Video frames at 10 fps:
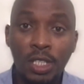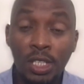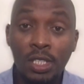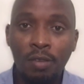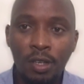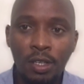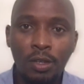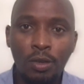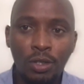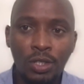the data
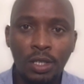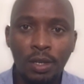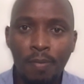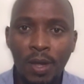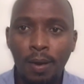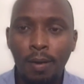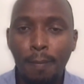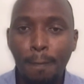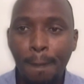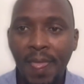very closely.
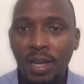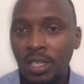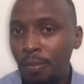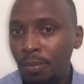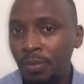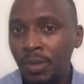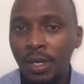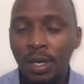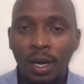There are some